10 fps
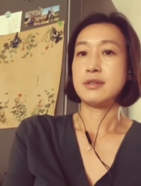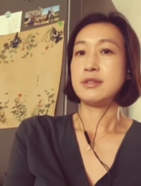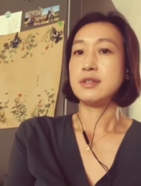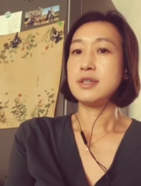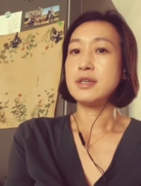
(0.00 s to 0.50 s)

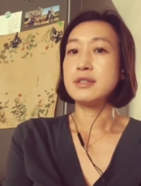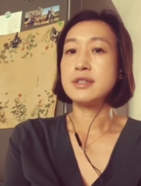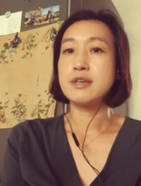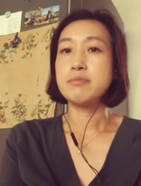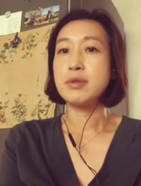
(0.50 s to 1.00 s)
He
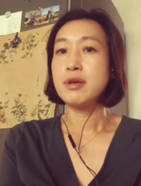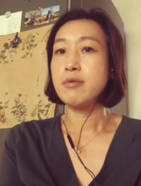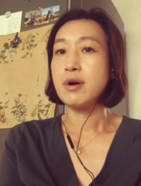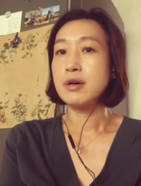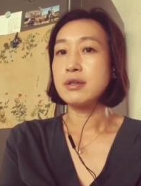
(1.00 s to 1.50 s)
simply
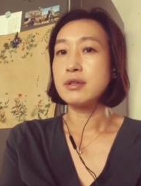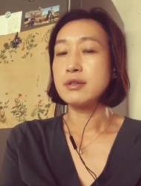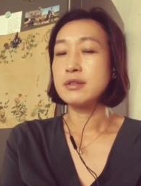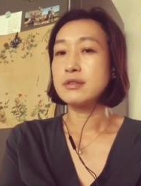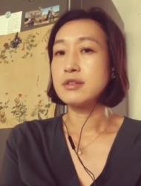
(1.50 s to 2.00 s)
walked,
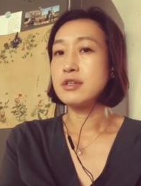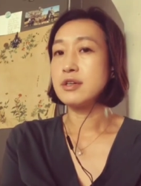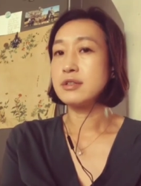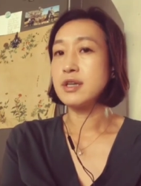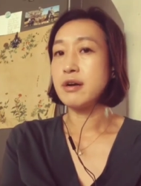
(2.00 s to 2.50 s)

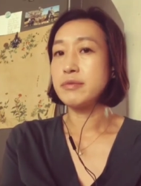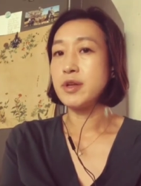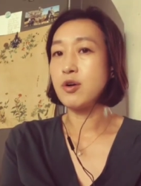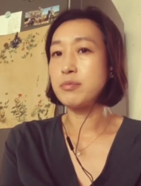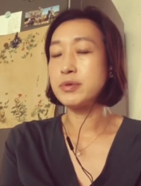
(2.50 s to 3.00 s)
looked out, they
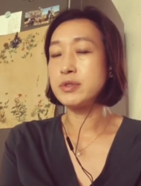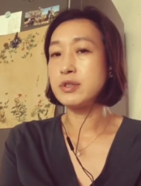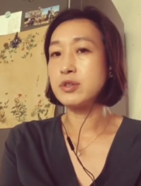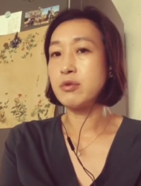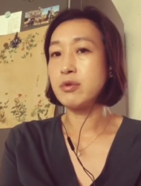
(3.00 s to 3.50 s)
opened the
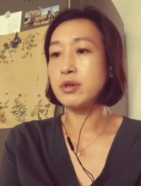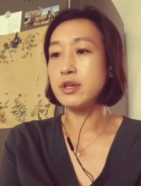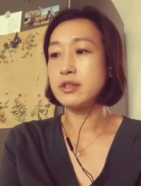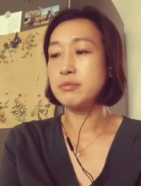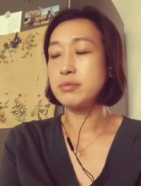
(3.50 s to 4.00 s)
door
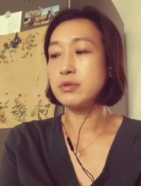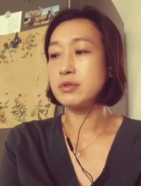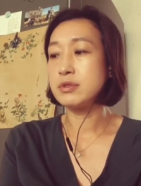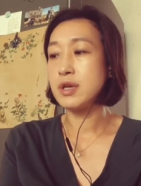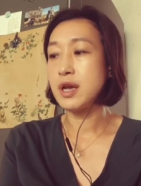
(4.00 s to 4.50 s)
in the
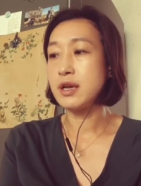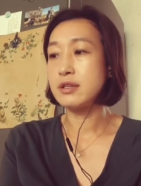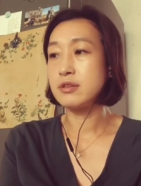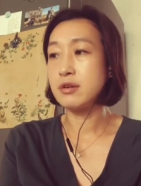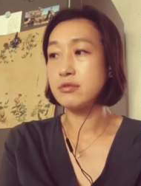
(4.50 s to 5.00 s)
moon
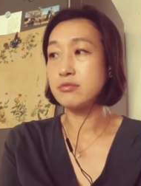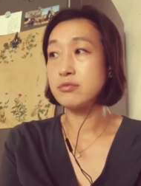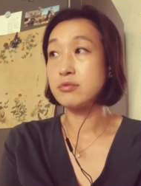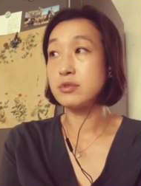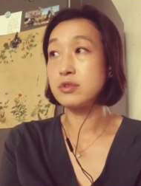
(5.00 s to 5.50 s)
and the
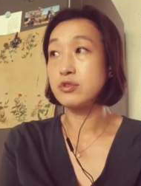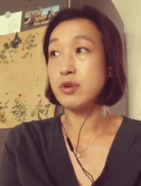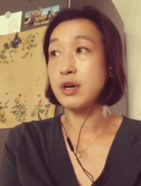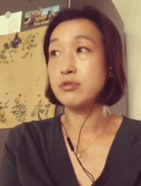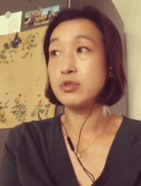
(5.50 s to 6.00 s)

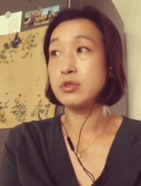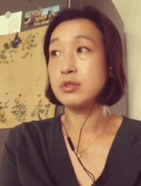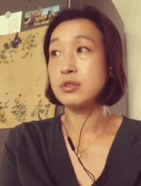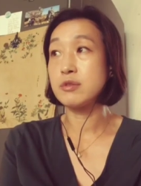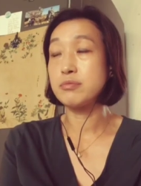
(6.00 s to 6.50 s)

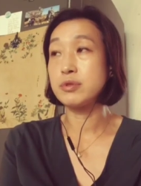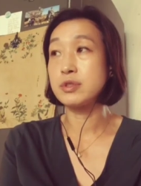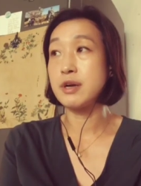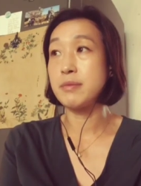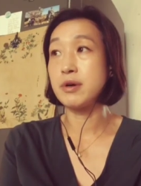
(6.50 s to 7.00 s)
trousers to put
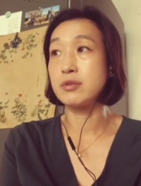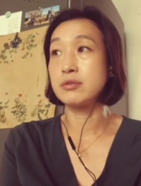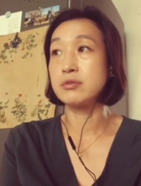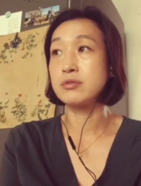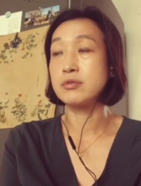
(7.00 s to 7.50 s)
them
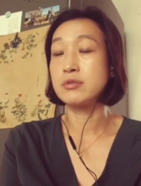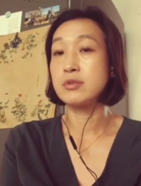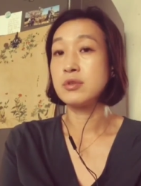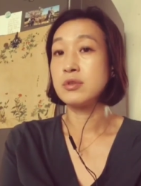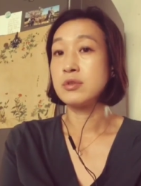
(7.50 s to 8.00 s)
on.
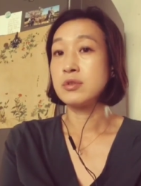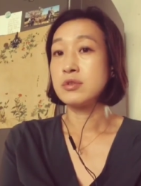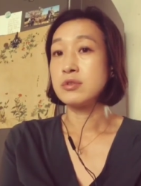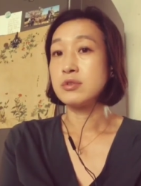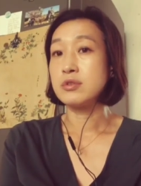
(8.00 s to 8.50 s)

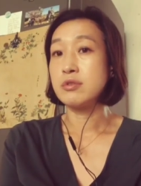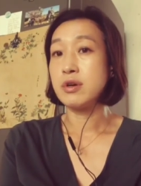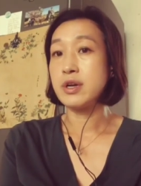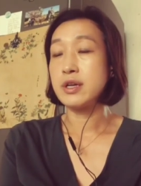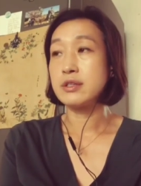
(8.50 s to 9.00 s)

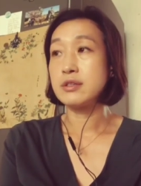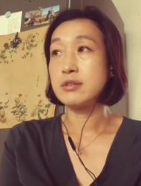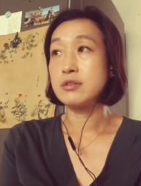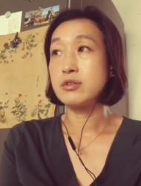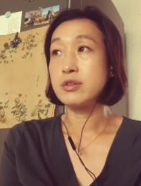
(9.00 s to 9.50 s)

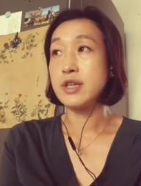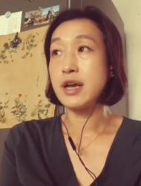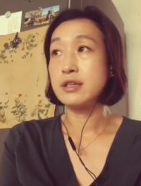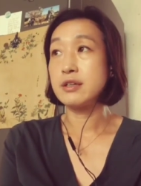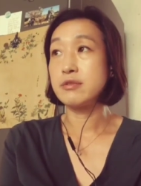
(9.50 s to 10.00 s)

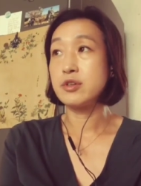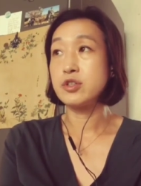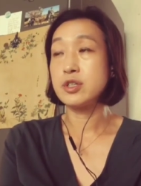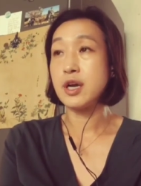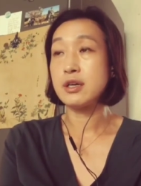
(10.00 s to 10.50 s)
Urinate on the
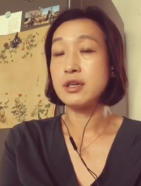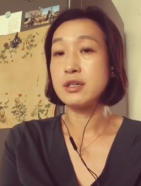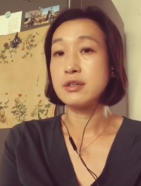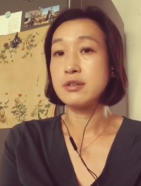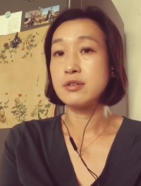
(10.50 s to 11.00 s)
shack,
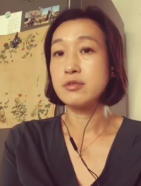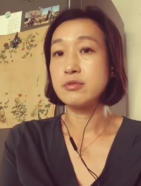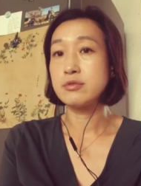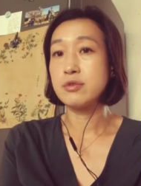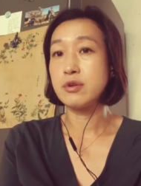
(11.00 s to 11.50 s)

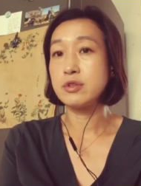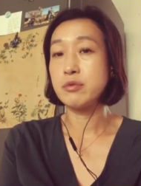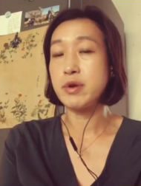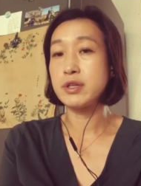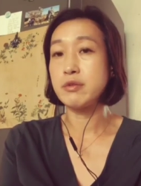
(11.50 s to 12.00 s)
rode
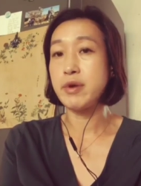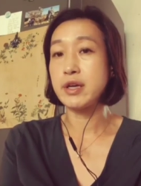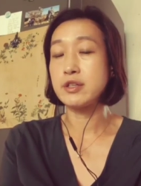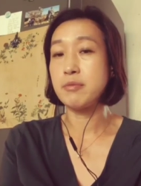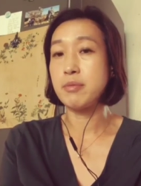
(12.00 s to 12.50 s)
away to
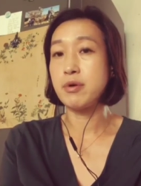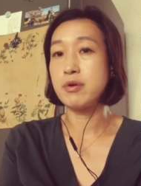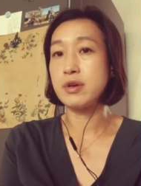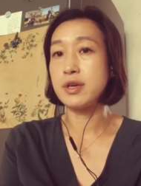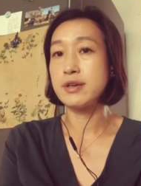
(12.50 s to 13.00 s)
wake the
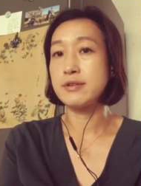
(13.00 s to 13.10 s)
boy.